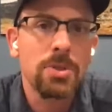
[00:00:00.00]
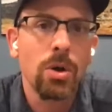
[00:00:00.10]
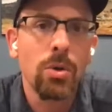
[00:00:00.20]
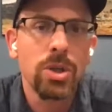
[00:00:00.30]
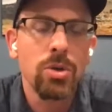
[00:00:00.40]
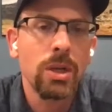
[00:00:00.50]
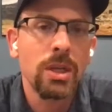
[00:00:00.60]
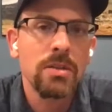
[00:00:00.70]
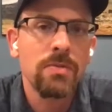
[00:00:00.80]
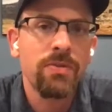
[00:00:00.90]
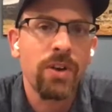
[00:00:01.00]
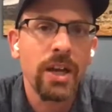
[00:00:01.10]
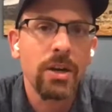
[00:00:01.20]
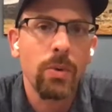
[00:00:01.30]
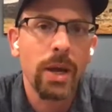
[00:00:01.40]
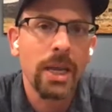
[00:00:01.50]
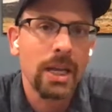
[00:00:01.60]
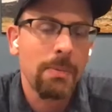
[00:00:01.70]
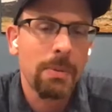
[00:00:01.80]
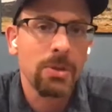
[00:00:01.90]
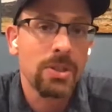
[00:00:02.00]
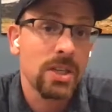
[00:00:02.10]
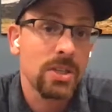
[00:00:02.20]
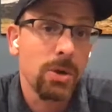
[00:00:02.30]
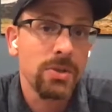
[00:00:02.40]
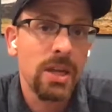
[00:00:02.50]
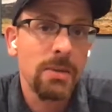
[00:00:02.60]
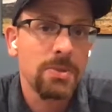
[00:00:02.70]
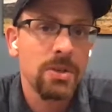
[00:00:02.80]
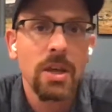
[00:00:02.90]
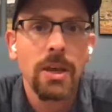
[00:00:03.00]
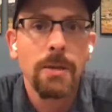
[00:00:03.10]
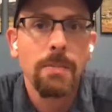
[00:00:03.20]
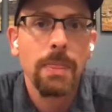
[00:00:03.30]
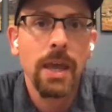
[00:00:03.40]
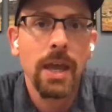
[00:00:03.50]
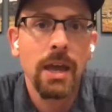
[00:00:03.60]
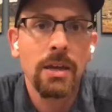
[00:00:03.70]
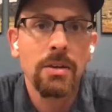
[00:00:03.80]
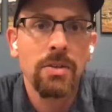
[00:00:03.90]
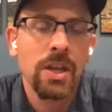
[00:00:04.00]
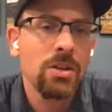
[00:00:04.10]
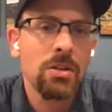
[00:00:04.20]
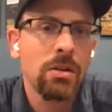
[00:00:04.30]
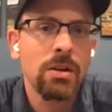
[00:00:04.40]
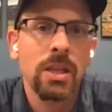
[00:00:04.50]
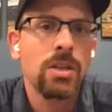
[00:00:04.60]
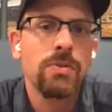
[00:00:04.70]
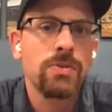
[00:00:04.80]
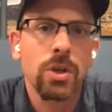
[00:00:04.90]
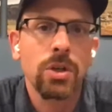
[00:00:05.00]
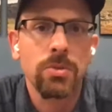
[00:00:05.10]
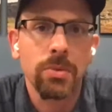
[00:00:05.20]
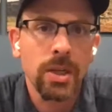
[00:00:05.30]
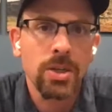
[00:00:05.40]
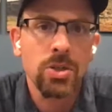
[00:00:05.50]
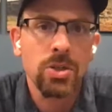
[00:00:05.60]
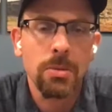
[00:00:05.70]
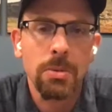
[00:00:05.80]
So you can find a way to get people to take small steps, and then you've started your relationship.